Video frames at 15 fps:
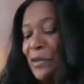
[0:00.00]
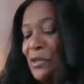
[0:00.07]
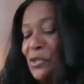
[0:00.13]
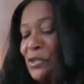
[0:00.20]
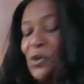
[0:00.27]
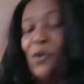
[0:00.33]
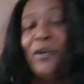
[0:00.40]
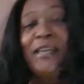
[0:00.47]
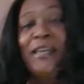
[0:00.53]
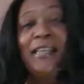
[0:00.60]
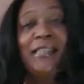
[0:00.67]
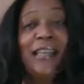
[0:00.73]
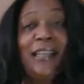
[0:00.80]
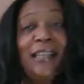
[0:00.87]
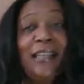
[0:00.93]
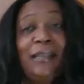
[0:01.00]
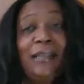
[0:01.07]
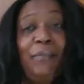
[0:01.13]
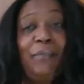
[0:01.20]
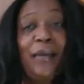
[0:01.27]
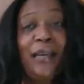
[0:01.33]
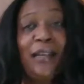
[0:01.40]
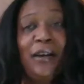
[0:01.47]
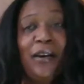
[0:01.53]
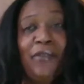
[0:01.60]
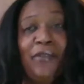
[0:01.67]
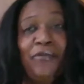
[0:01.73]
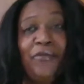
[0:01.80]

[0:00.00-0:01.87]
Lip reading: So it's a little bit of